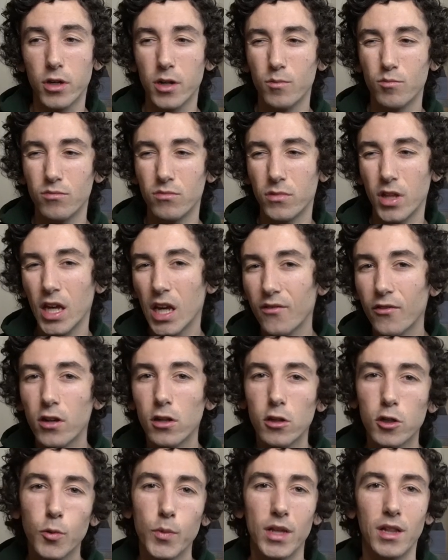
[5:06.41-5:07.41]
can think of it
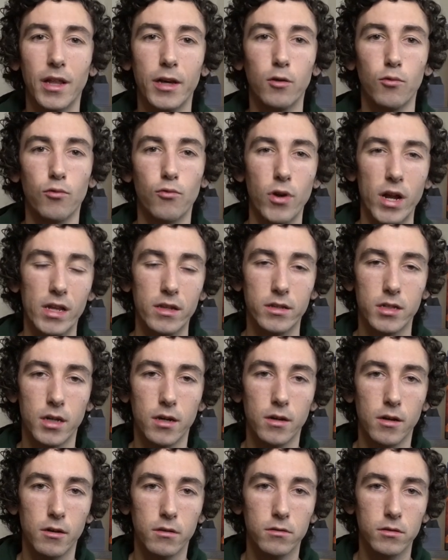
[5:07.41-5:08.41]
a little bit like rent.
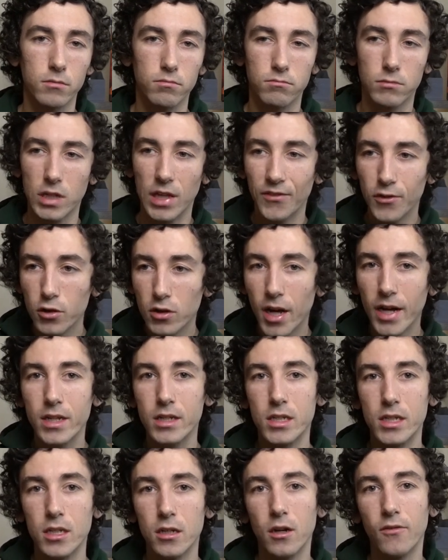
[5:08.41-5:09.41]
To give you an
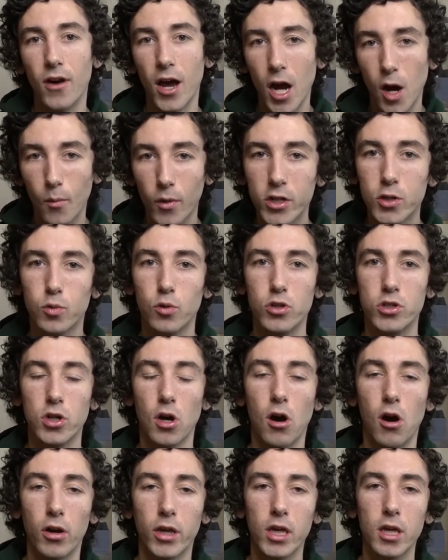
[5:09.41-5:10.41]
idea of how much we're
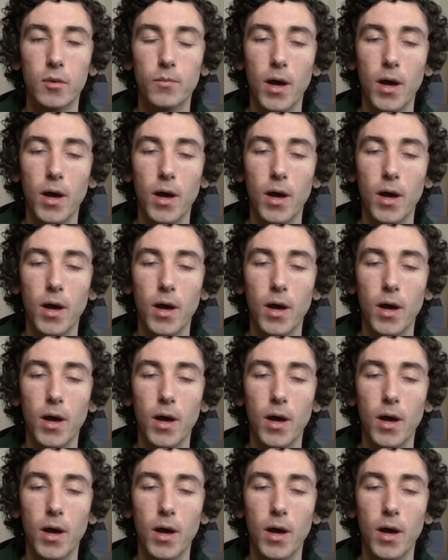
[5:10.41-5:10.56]
talking